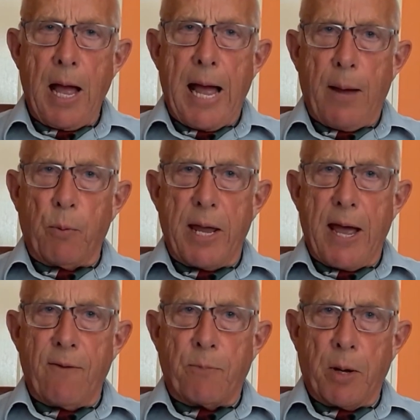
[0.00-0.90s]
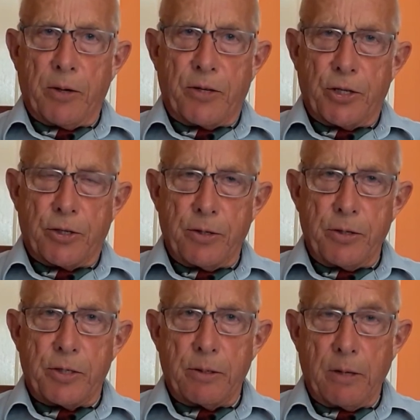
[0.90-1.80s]
And we have
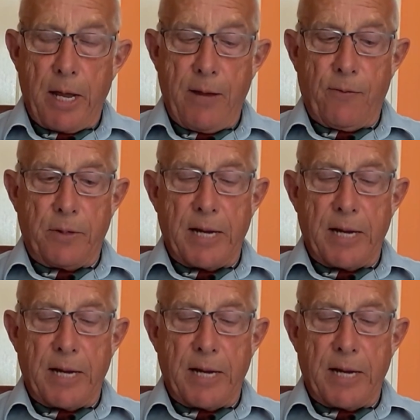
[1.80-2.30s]
politicians, even